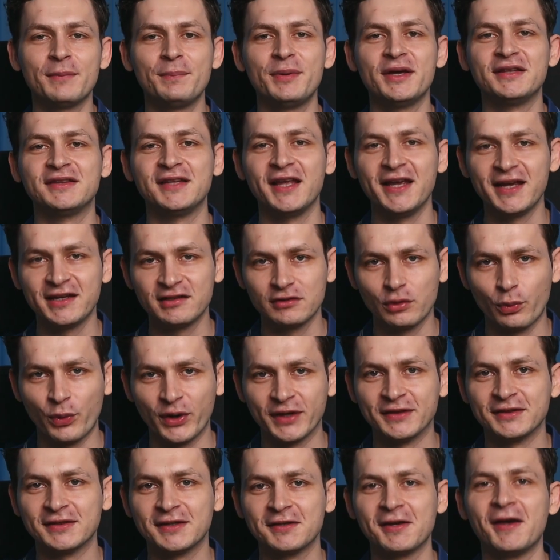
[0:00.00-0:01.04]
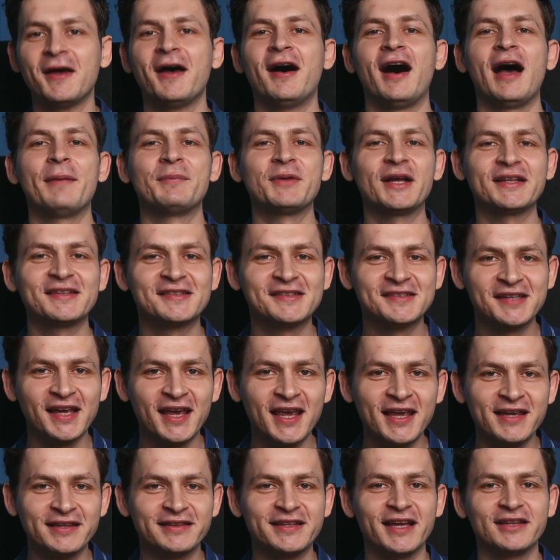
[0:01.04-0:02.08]
a bit ignorant. I'm not
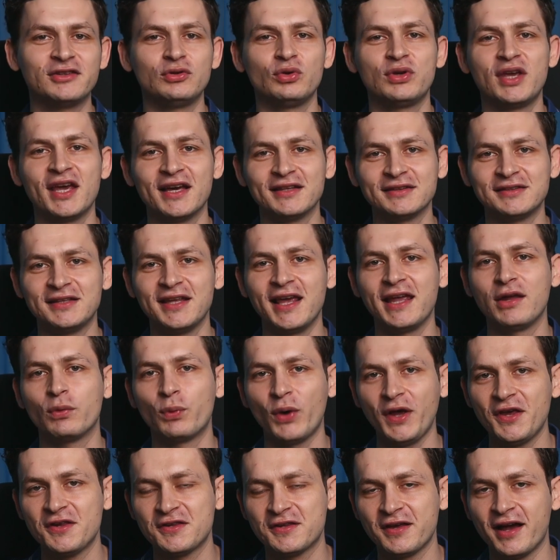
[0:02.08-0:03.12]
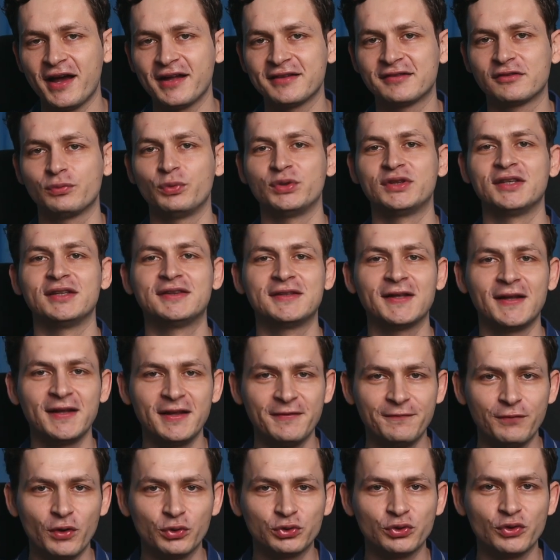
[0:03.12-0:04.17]
saying that you can't take great shots with the
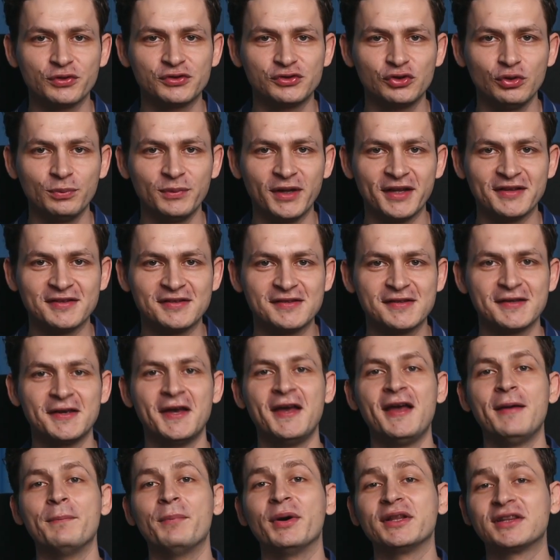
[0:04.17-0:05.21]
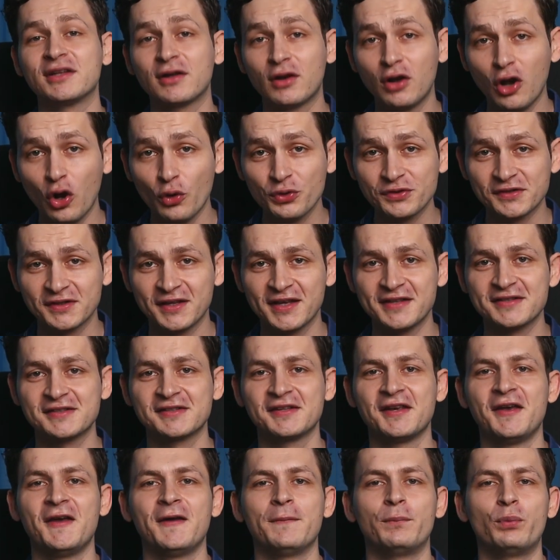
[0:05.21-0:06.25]
telephoto zoom lens, but
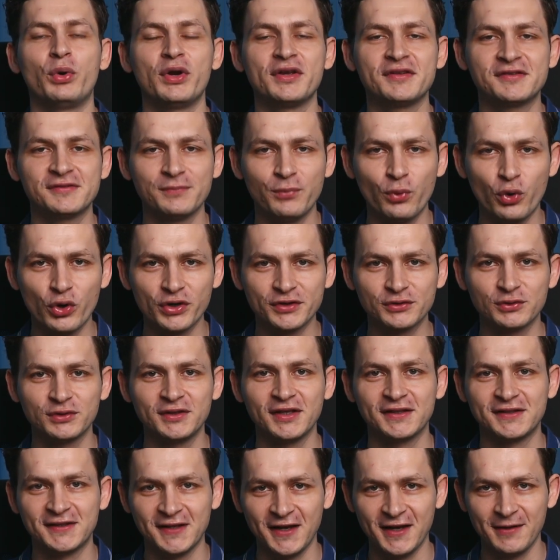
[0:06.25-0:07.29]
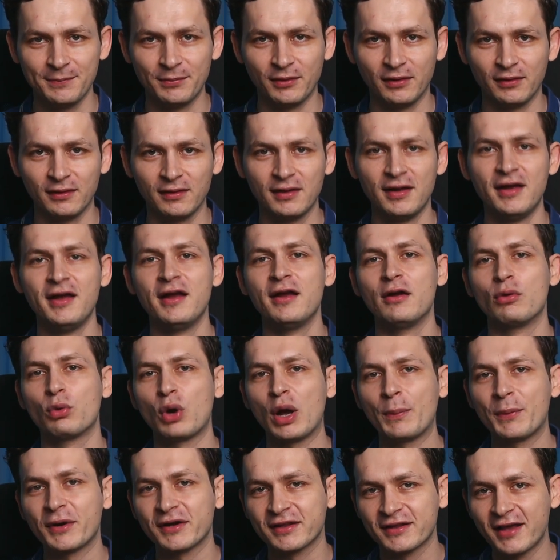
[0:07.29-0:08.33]
closeness brings more to the table.
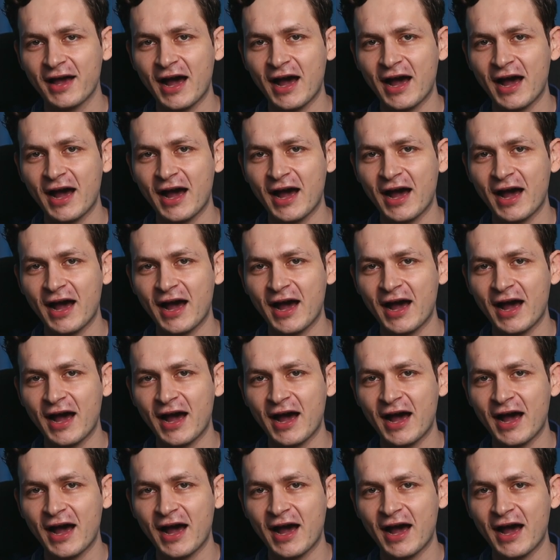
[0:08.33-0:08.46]
Robert